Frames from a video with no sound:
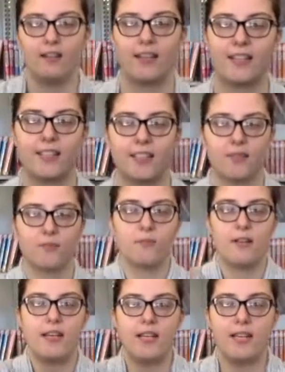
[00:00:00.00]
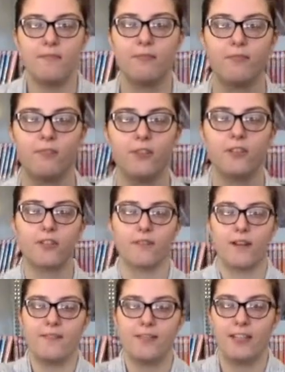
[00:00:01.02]
Let's swim through the
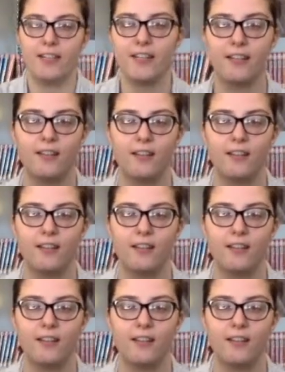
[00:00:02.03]
river.